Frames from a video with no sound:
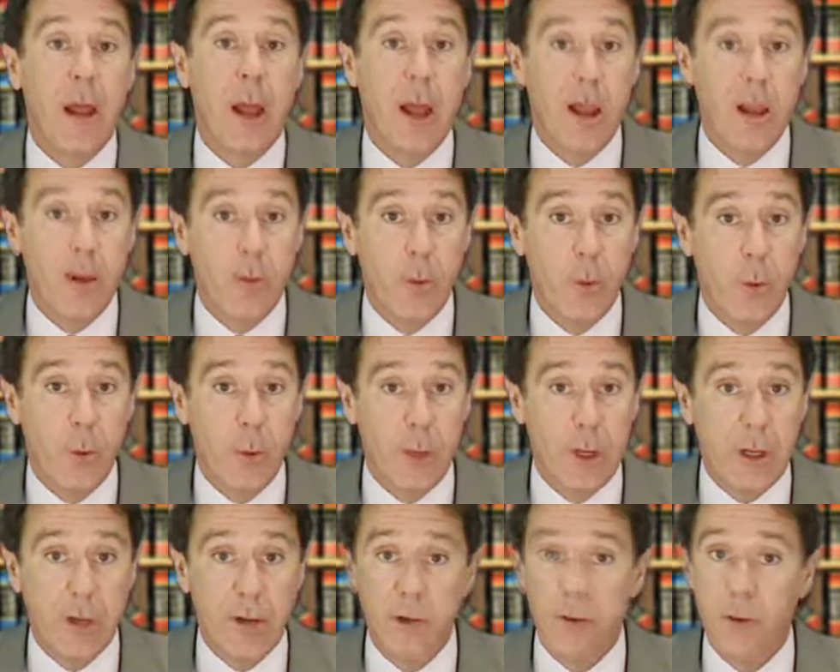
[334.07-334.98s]
and
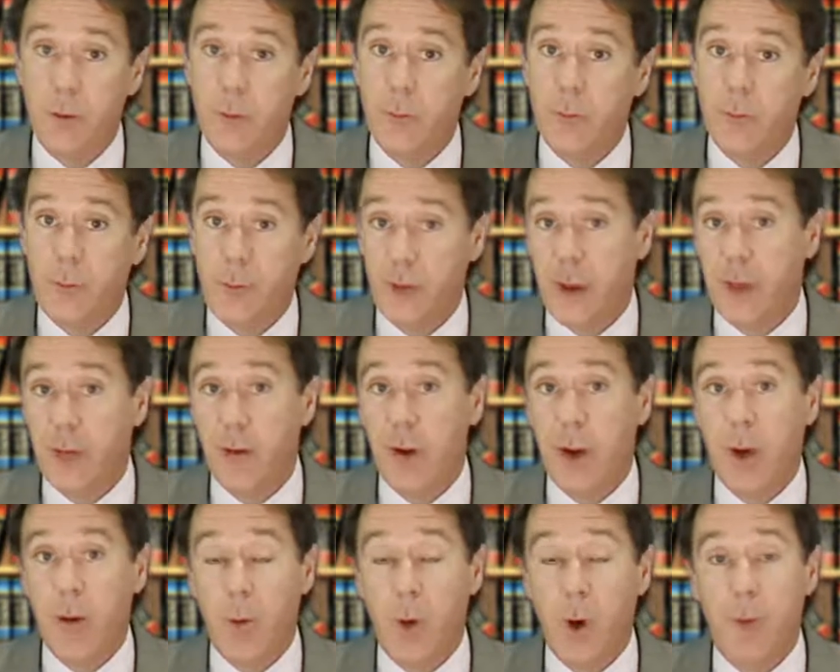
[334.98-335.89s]
we figure
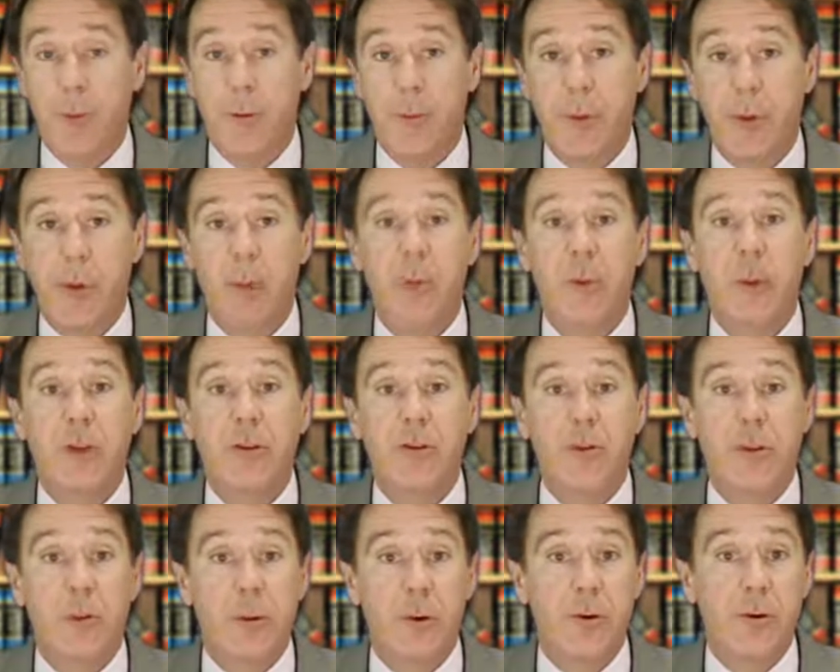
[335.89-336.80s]
out what would be
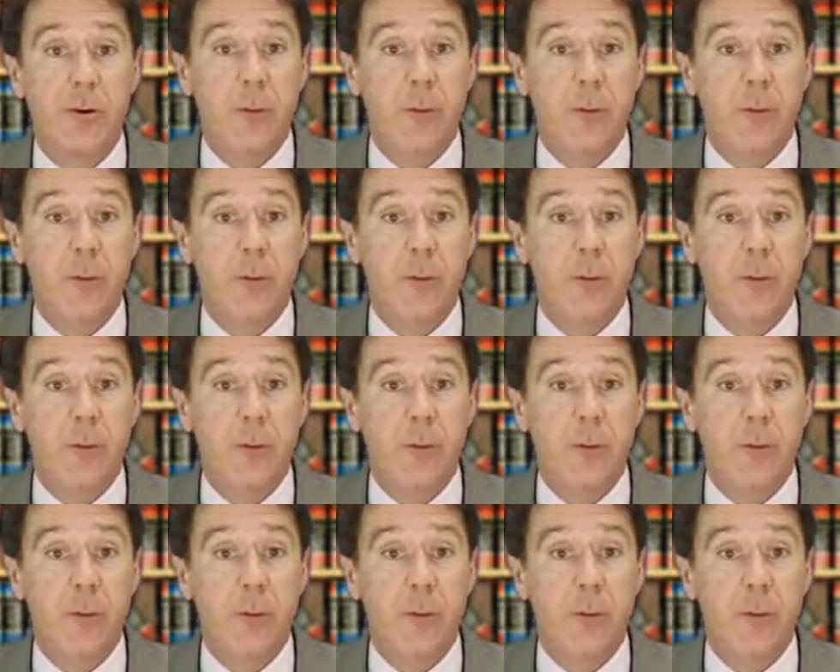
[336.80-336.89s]
reasonable